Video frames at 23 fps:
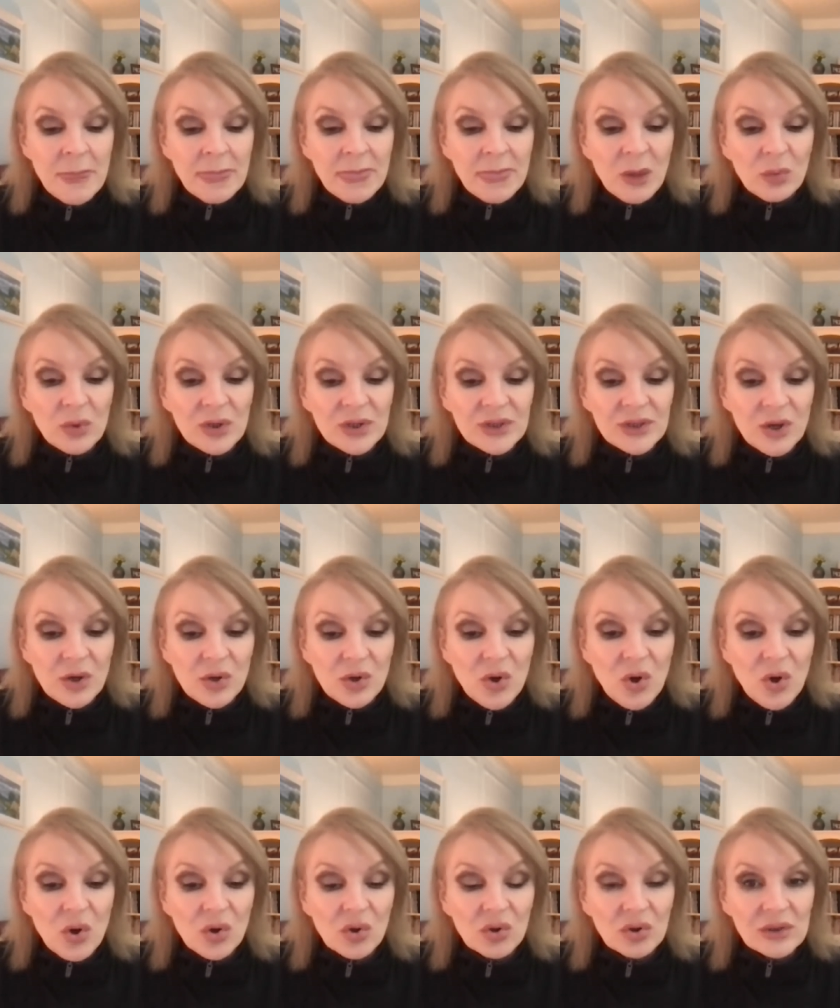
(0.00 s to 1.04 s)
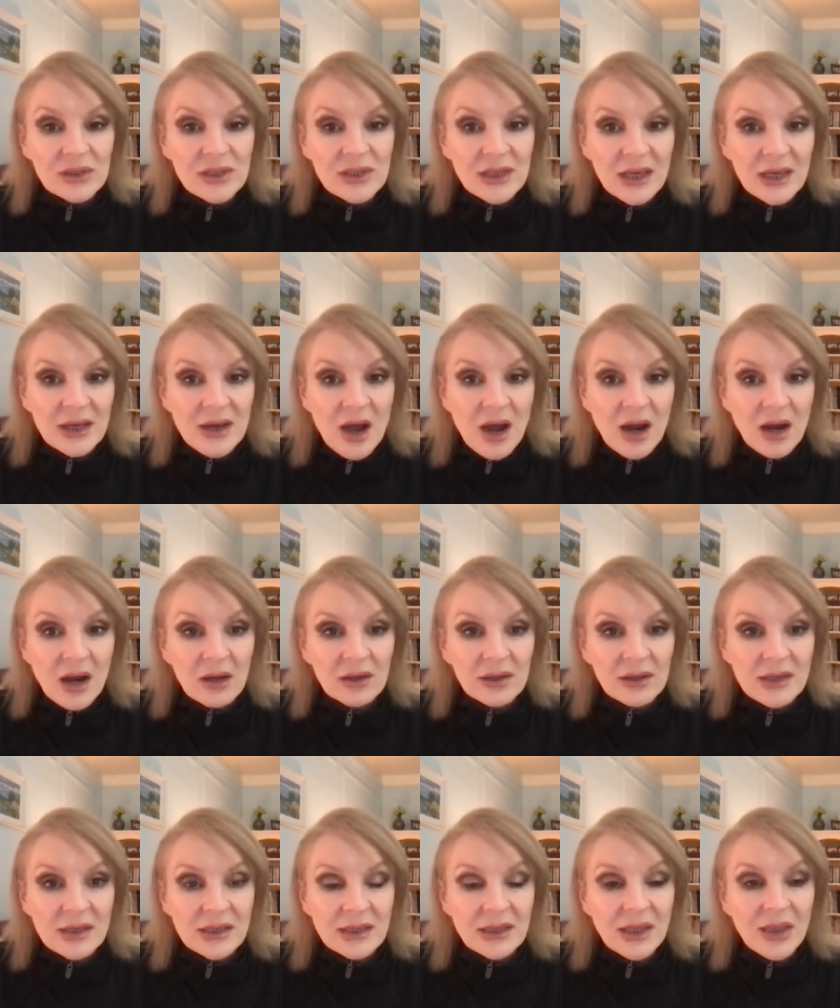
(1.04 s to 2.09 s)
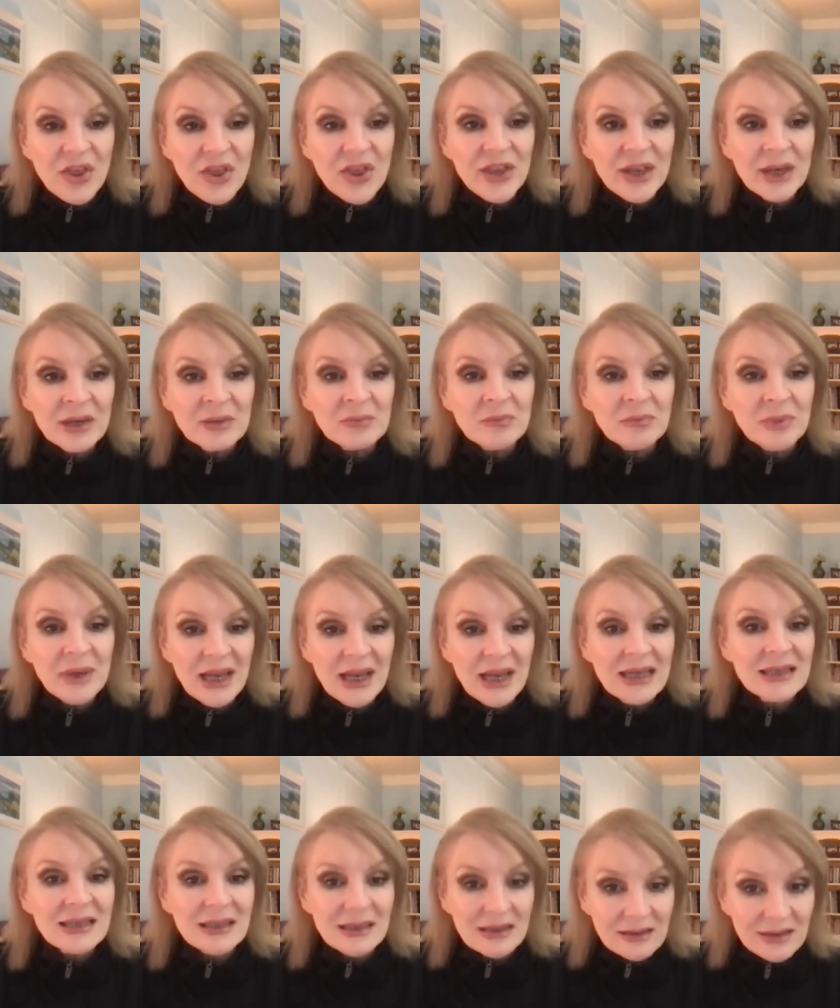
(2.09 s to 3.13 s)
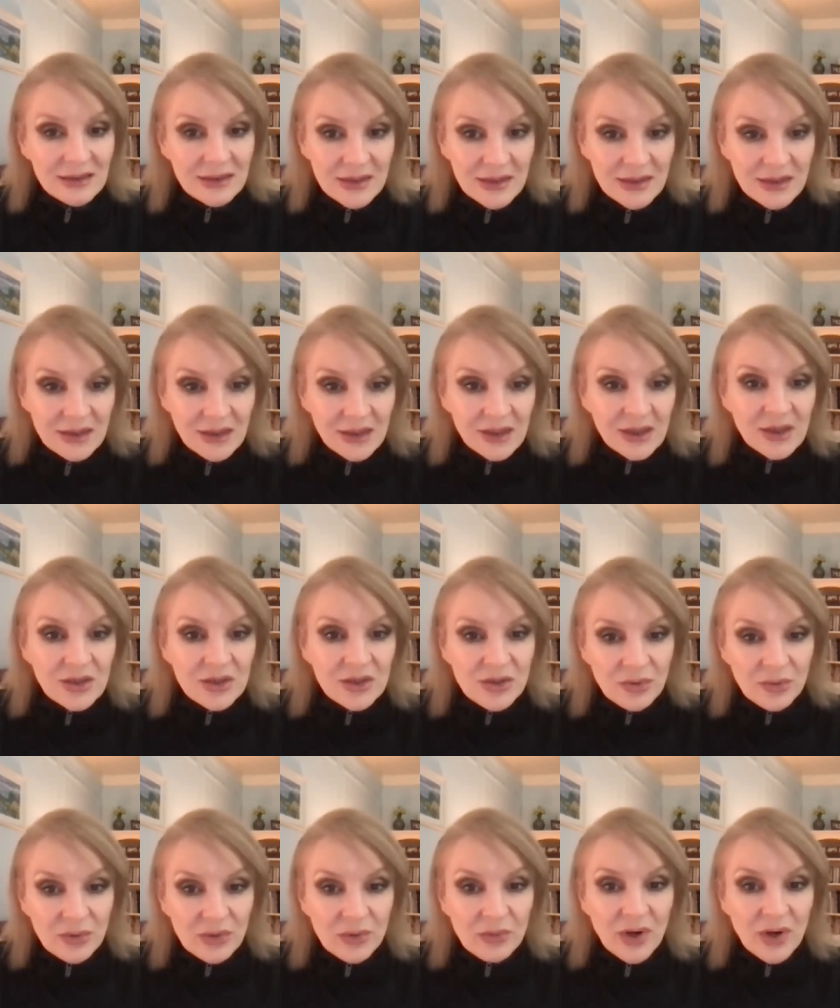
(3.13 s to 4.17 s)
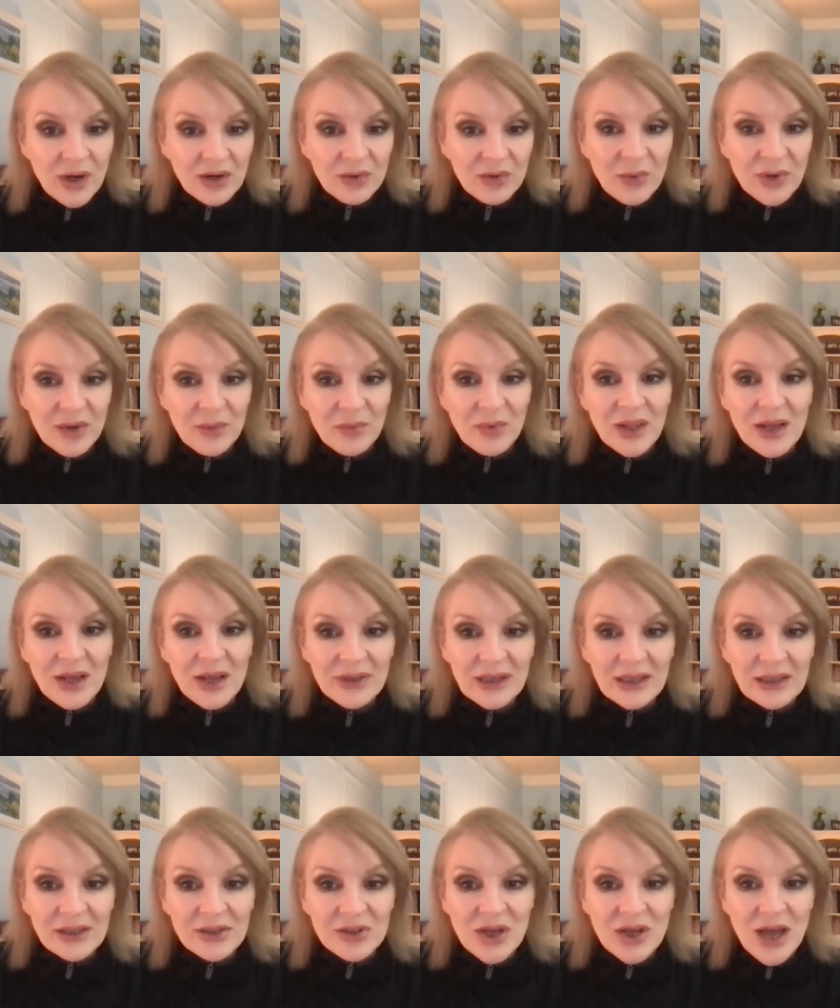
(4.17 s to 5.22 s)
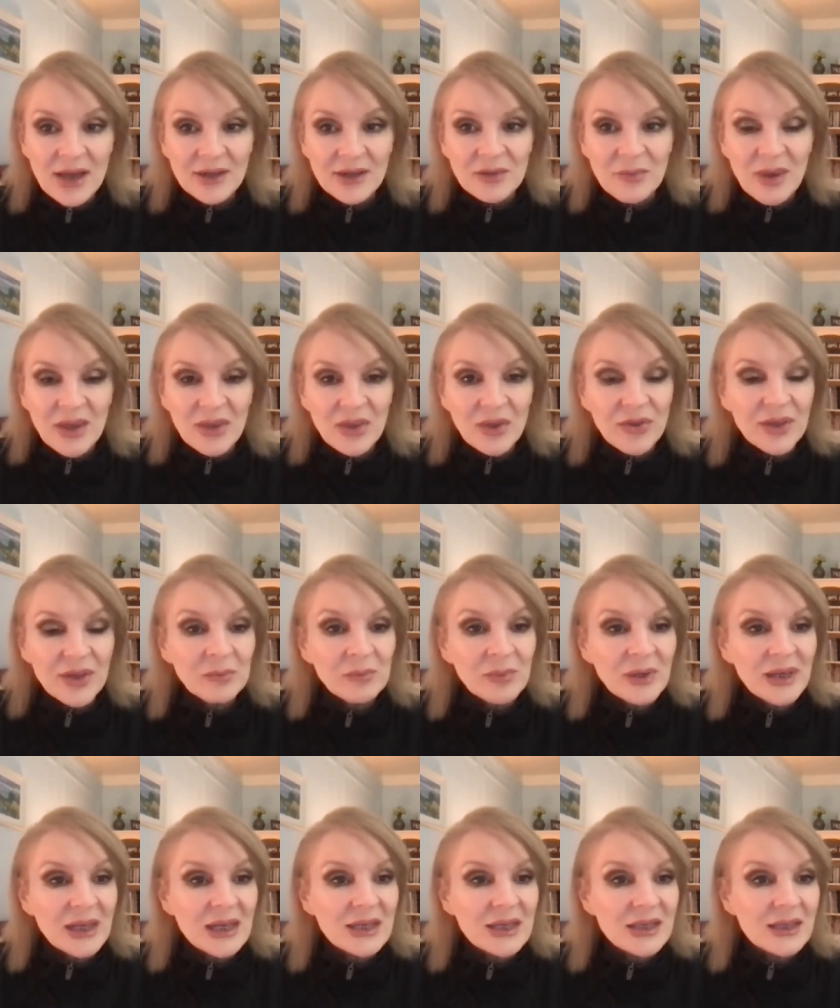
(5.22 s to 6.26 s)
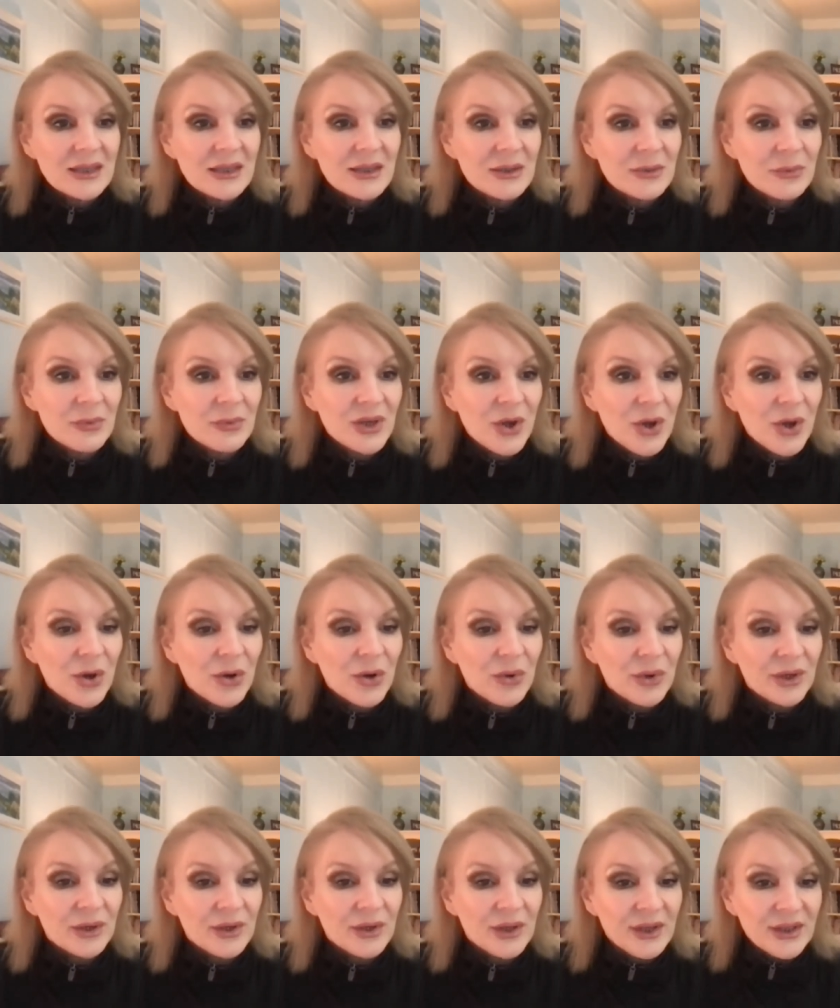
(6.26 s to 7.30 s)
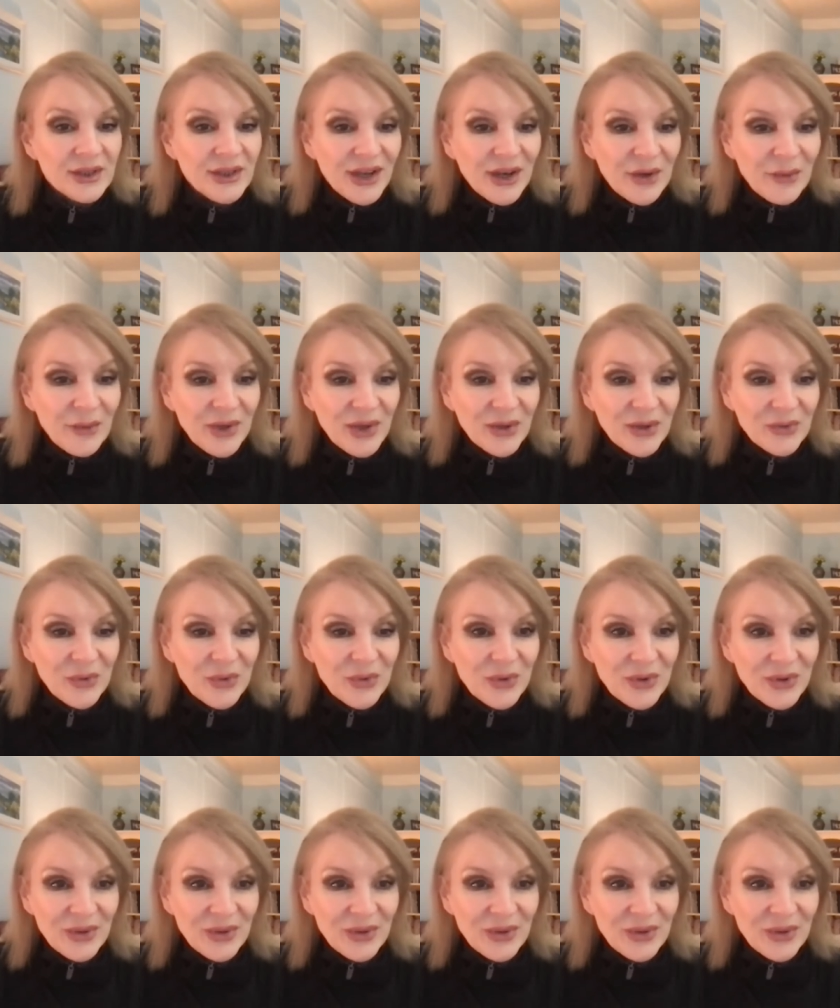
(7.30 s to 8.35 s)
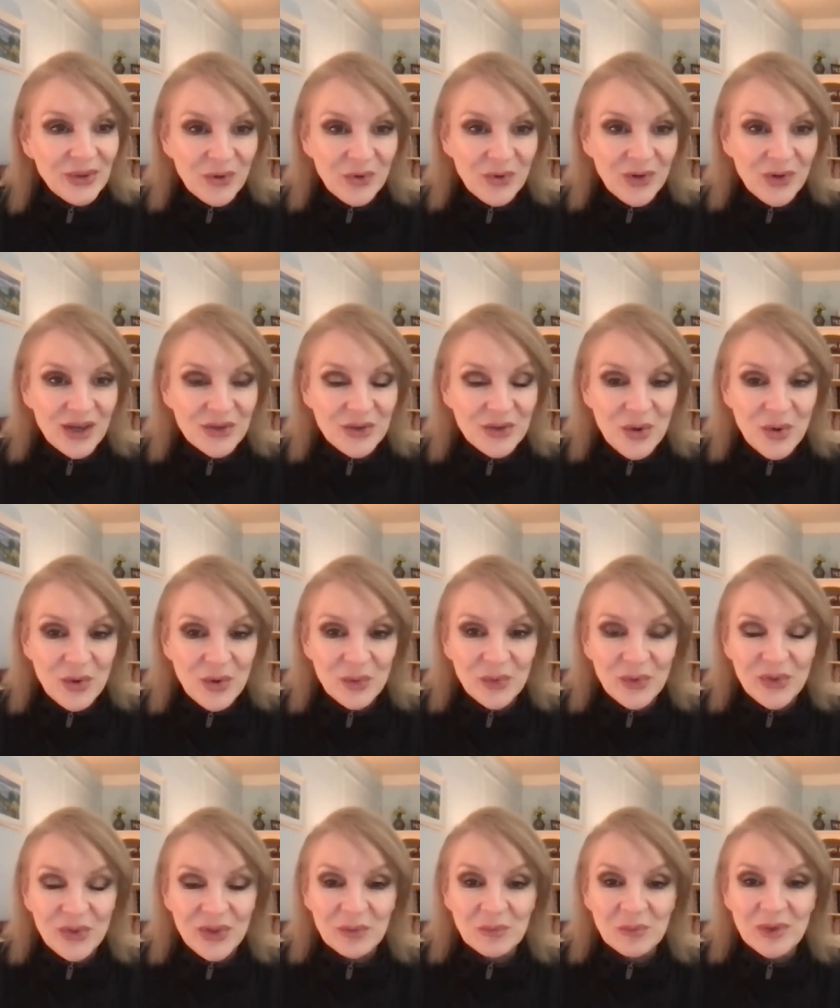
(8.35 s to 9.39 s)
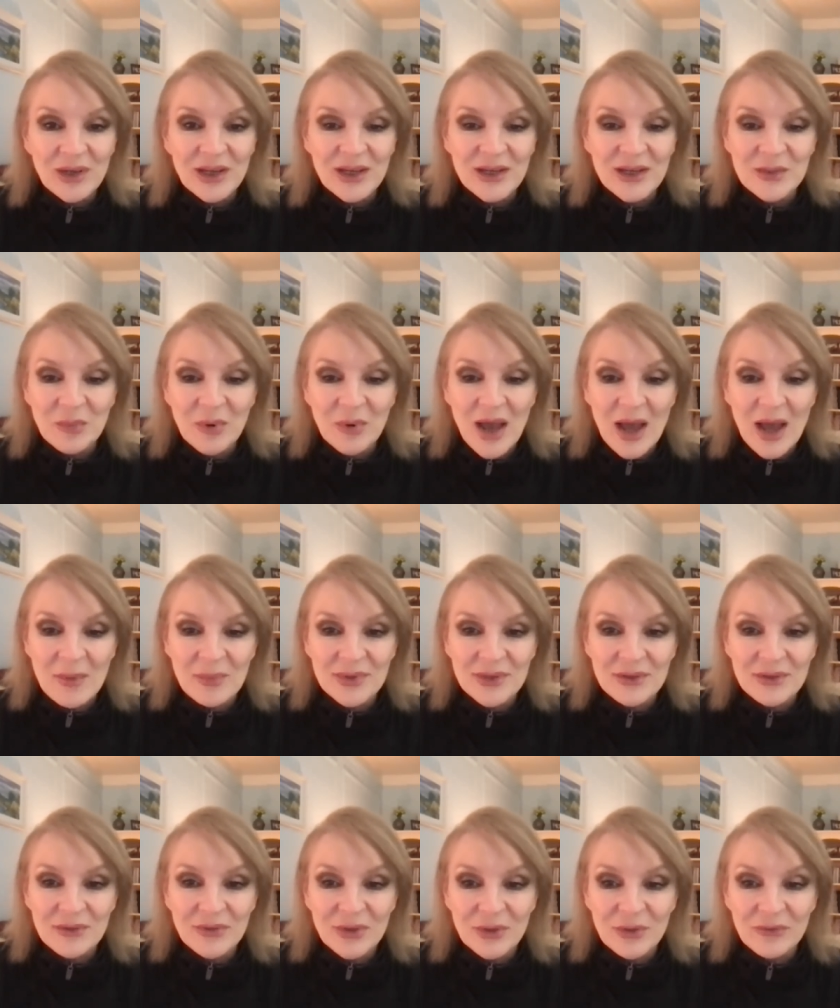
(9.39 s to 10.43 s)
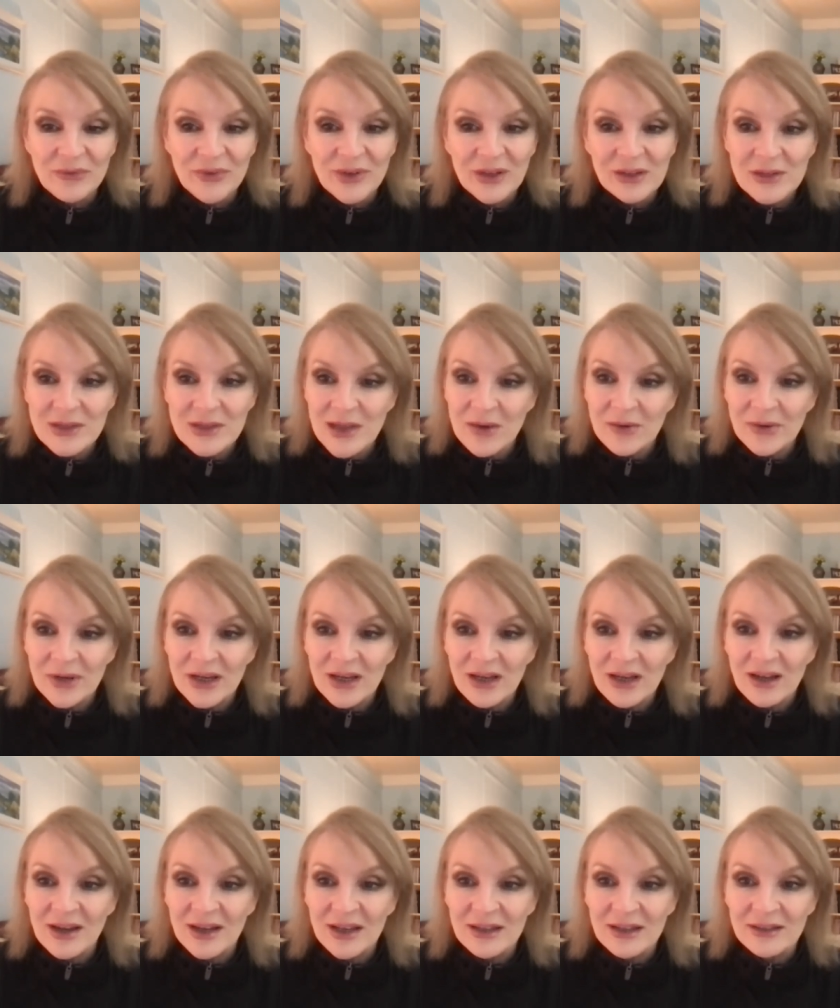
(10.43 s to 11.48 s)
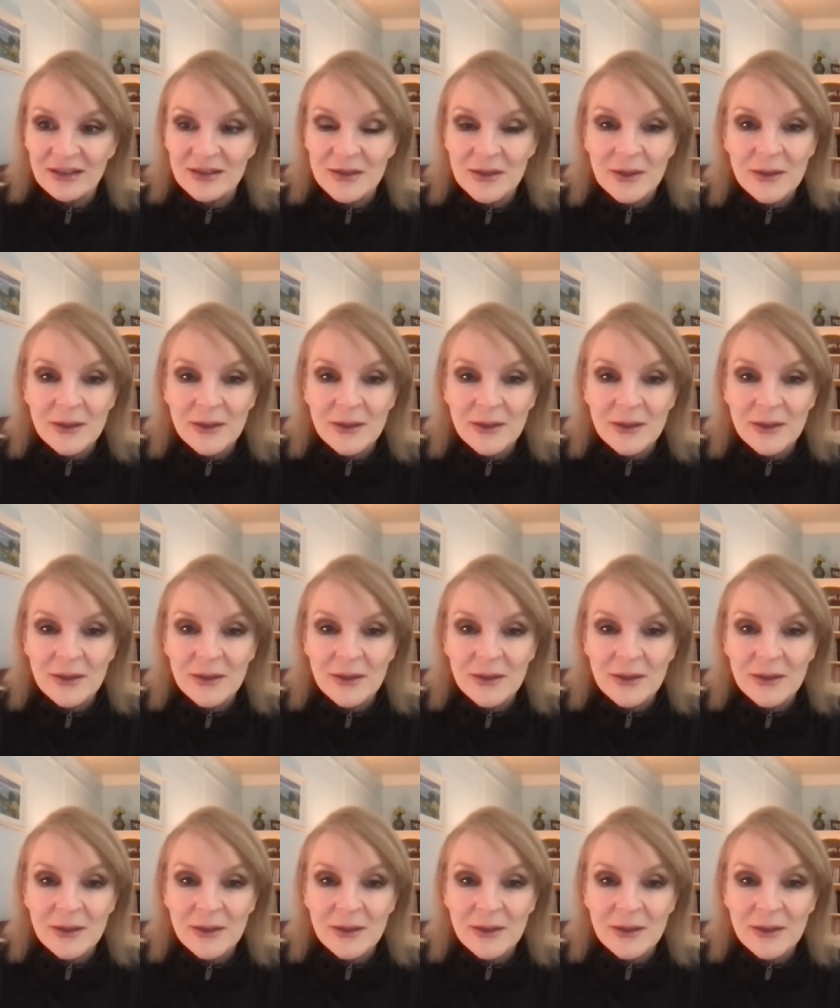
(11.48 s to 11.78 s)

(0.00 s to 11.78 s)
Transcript: what are called in Ireland the thin places. So we'll work away and we'll have a little chat about the thin places as we go and how we can all create our own thin place, perhaps if you feel so inclined.